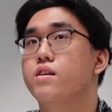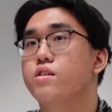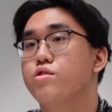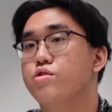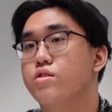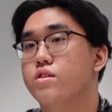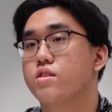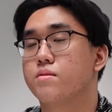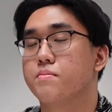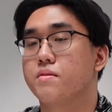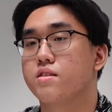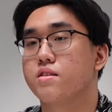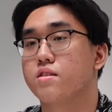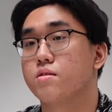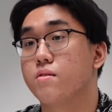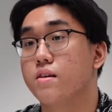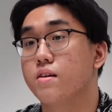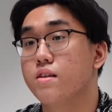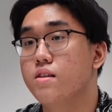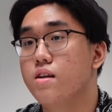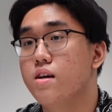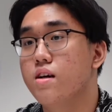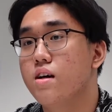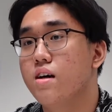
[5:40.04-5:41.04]
3 semester
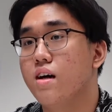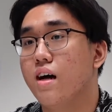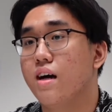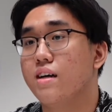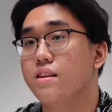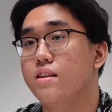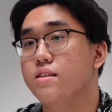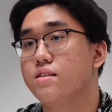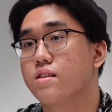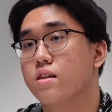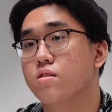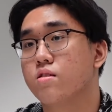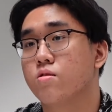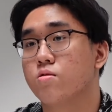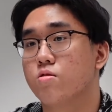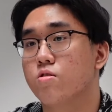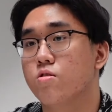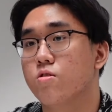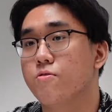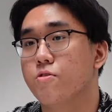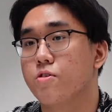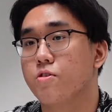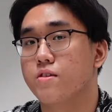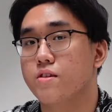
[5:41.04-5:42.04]
1, I decided to
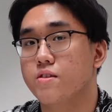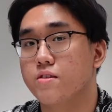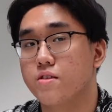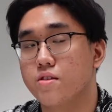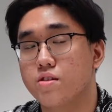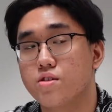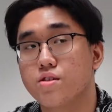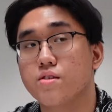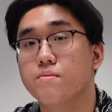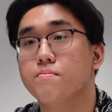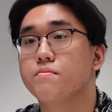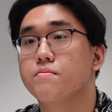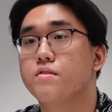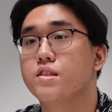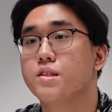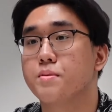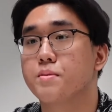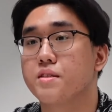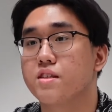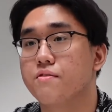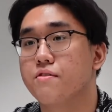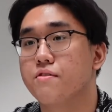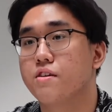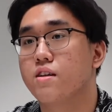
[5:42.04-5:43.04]
go for an internship.
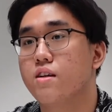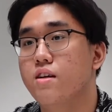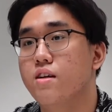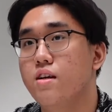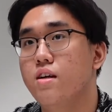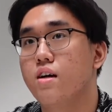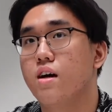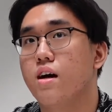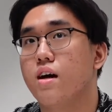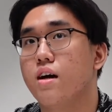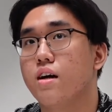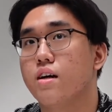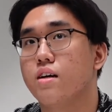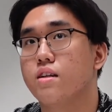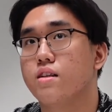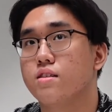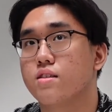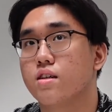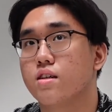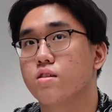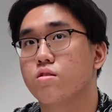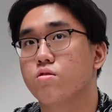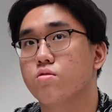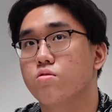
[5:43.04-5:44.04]
Specifically, I
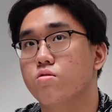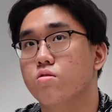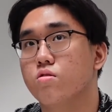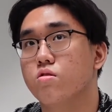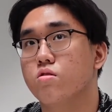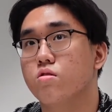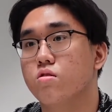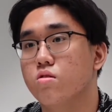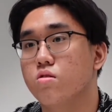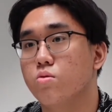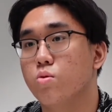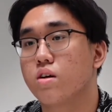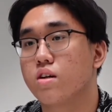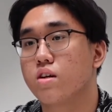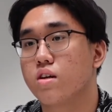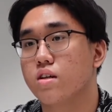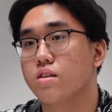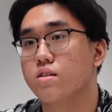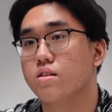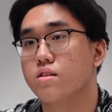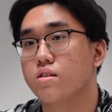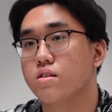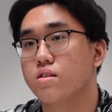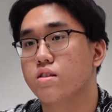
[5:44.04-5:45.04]
decided to work
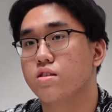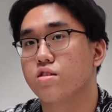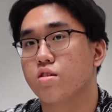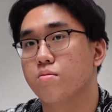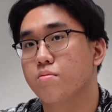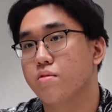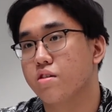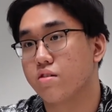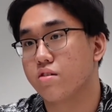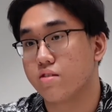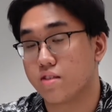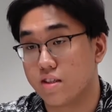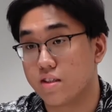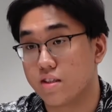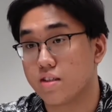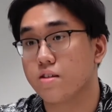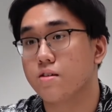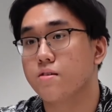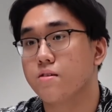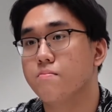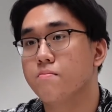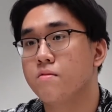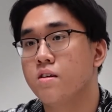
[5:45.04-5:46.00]
under this company called Singtel.